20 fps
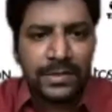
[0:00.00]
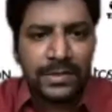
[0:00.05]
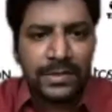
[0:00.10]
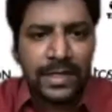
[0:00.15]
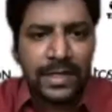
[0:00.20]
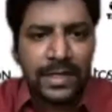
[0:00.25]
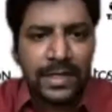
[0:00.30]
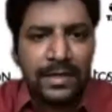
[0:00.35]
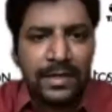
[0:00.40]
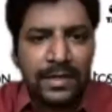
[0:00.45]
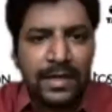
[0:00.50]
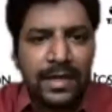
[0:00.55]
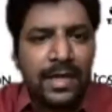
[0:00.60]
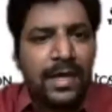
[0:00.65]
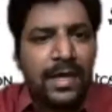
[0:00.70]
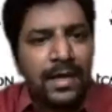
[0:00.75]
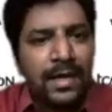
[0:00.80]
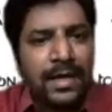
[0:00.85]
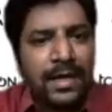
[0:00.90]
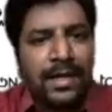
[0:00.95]
second,
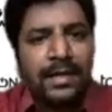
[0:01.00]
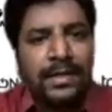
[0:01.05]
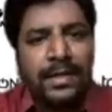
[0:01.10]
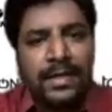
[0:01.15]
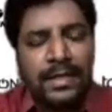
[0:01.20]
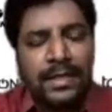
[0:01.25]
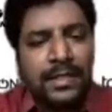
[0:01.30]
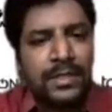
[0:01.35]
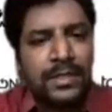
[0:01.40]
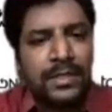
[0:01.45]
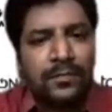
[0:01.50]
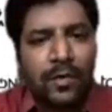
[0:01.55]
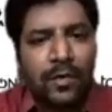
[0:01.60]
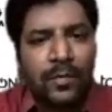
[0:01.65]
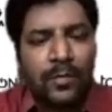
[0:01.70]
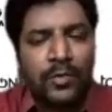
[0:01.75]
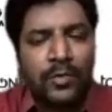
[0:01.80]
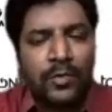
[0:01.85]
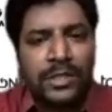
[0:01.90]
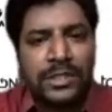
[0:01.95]
in industry for
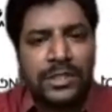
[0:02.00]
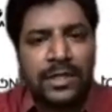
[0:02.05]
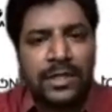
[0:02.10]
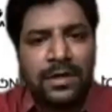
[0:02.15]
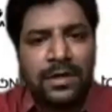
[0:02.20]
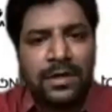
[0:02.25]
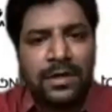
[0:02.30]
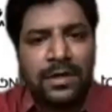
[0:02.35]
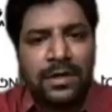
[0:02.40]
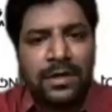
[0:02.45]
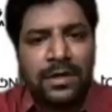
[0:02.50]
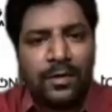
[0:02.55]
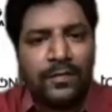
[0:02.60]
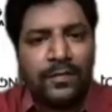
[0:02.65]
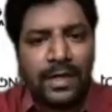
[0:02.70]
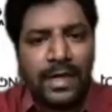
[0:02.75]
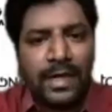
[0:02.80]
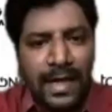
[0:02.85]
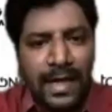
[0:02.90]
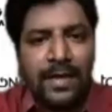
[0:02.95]
position of
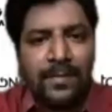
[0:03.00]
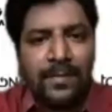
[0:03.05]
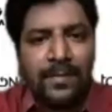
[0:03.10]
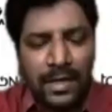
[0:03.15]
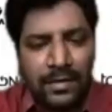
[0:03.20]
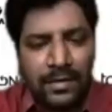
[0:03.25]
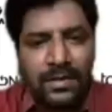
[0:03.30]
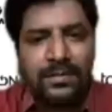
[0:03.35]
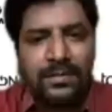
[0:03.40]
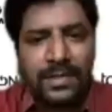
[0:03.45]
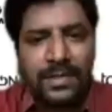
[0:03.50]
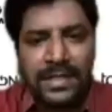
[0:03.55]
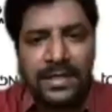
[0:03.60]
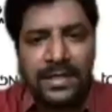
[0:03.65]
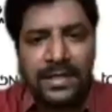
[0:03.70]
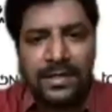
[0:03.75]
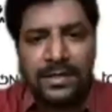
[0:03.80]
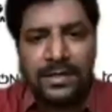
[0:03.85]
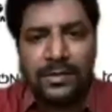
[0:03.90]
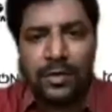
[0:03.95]
AI ML,
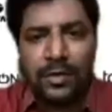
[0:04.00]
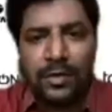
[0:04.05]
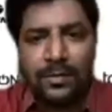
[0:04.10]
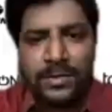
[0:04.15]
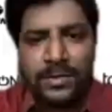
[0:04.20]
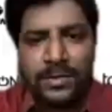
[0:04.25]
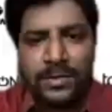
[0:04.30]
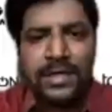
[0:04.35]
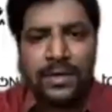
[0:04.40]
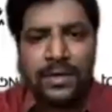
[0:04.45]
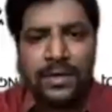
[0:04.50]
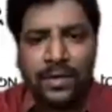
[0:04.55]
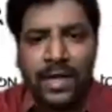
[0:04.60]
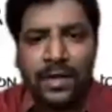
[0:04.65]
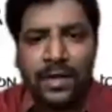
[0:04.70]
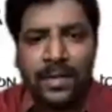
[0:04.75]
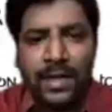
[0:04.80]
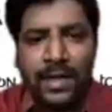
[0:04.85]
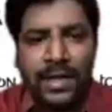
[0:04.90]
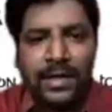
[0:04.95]
basically the jobs related to
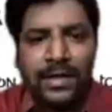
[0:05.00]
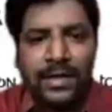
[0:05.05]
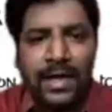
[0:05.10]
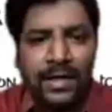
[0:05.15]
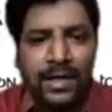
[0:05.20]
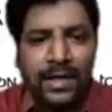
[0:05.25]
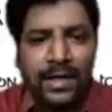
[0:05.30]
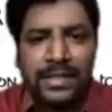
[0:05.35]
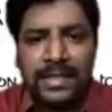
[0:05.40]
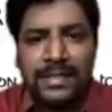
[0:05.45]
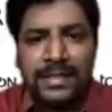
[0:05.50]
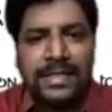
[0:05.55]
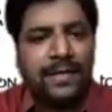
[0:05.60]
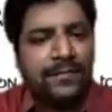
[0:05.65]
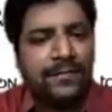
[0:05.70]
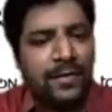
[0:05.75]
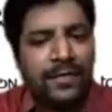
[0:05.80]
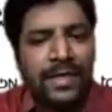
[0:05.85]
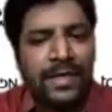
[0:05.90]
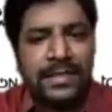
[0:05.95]
AI ML and data science,
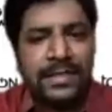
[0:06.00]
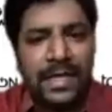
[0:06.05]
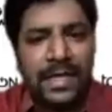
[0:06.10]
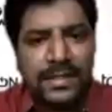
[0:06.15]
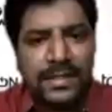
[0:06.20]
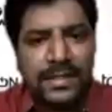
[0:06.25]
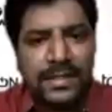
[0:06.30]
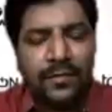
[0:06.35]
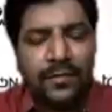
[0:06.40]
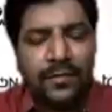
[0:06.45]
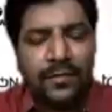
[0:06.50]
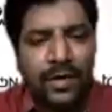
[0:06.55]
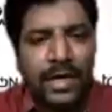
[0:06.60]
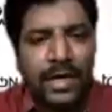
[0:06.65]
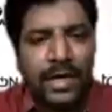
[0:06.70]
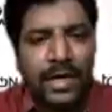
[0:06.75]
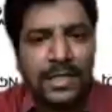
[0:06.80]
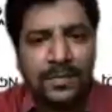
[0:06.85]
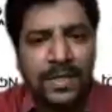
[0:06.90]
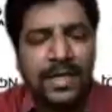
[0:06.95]
everyone is asking for
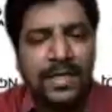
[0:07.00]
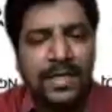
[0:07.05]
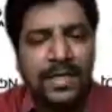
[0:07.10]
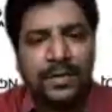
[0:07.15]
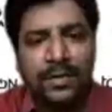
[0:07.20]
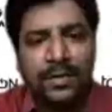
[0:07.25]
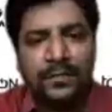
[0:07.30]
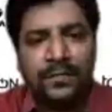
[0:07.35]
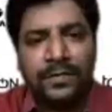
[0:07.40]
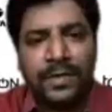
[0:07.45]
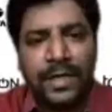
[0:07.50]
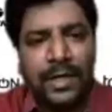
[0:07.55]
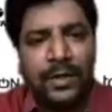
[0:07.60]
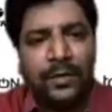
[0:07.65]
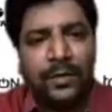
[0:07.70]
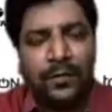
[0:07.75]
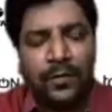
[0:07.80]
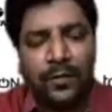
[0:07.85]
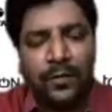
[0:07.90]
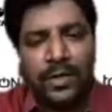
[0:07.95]
experience of 3
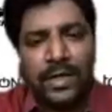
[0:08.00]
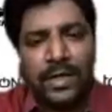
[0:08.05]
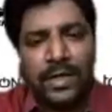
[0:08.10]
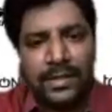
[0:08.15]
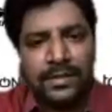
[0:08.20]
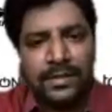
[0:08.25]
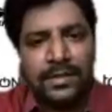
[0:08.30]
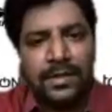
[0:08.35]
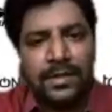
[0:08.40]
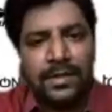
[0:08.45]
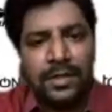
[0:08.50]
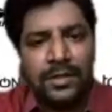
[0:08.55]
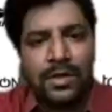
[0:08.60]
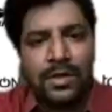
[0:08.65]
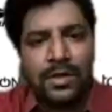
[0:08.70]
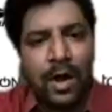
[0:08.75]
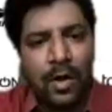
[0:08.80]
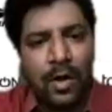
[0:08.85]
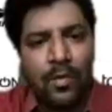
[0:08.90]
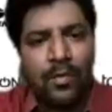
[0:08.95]
to 4 years. So
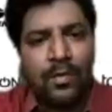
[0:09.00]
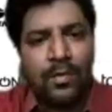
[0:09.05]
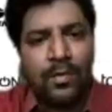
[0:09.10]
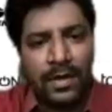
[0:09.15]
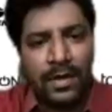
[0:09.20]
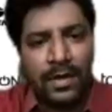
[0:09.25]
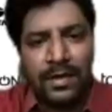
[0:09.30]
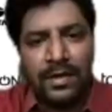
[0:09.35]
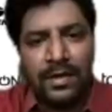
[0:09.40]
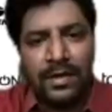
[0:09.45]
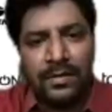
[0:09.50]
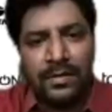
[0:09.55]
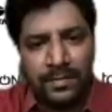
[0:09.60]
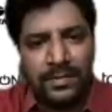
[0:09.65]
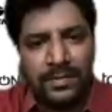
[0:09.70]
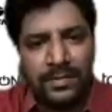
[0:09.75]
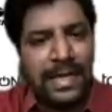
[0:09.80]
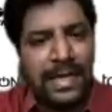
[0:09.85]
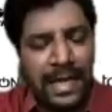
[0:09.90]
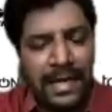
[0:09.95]
how
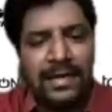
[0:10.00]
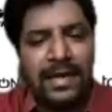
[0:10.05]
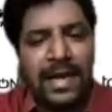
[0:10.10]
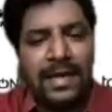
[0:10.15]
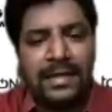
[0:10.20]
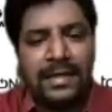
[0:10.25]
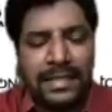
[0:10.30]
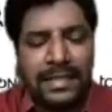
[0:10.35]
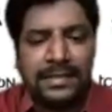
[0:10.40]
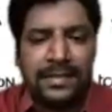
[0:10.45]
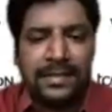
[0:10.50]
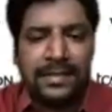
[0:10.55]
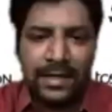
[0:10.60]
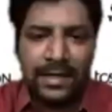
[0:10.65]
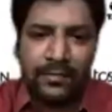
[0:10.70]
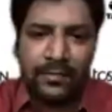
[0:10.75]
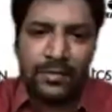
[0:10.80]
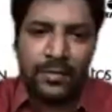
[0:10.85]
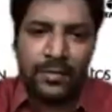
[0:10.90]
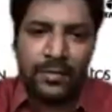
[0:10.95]
they can land these kind
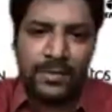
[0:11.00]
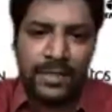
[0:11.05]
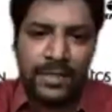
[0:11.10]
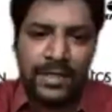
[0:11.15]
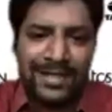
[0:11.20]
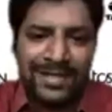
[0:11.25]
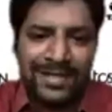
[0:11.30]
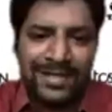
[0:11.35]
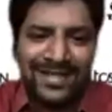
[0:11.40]
of jobs?